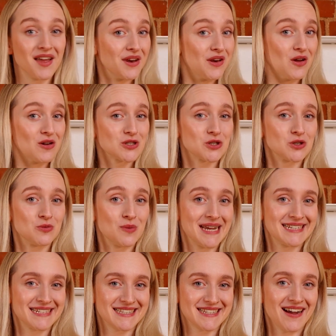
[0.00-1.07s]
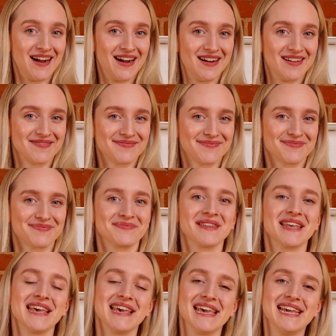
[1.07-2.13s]
Not sure where to start?
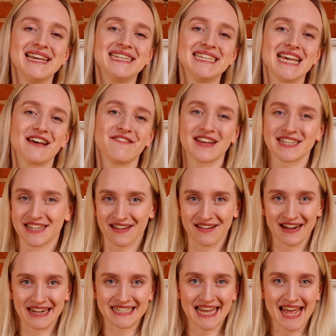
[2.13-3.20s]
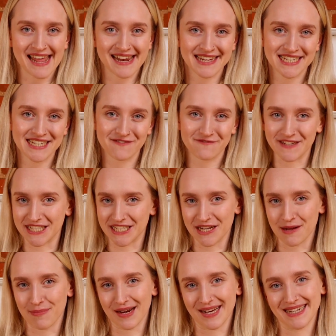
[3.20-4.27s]
EDF has a guide to energy efficient
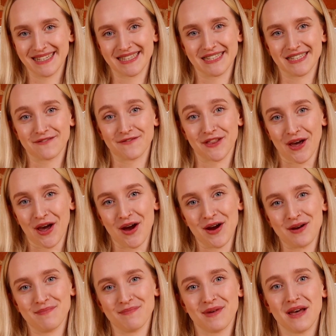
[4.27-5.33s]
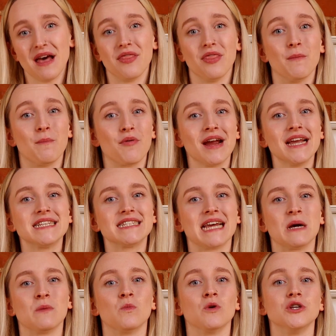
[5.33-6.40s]
appliances for the home that breaks
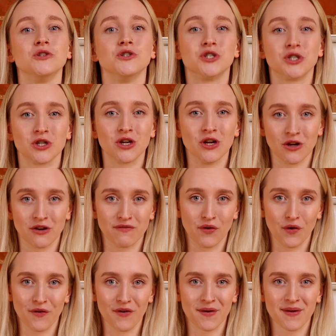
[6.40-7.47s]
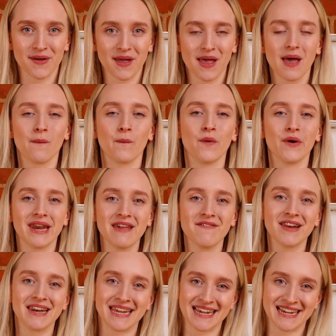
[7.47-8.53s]
down what you should look for. We'll leave
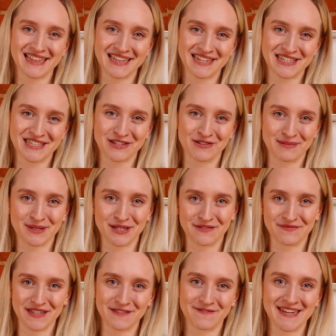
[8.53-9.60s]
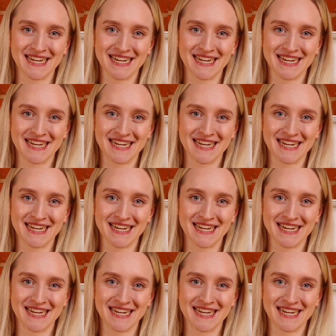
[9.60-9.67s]
a link in the description of this